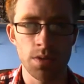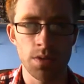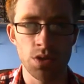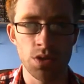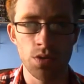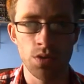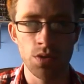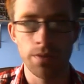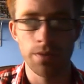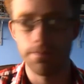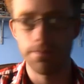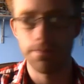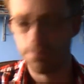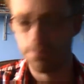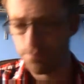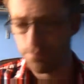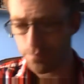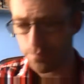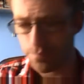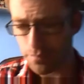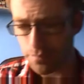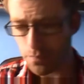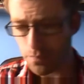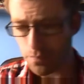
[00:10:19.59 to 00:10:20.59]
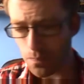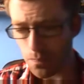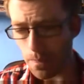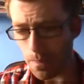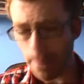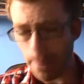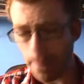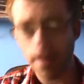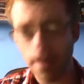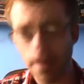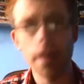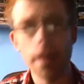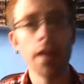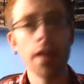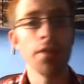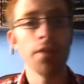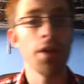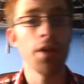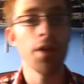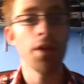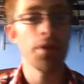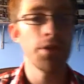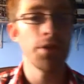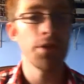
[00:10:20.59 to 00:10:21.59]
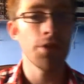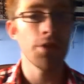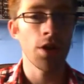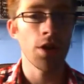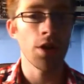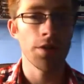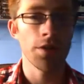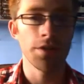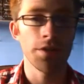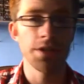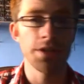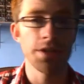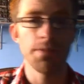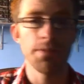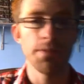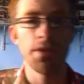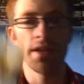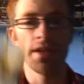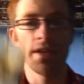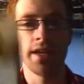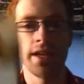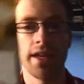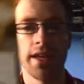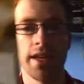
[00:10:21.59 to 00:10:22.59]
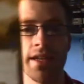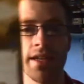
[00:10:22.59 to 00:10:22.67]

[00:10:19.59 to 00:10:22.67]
enjoy. The other new card to the Spirit deck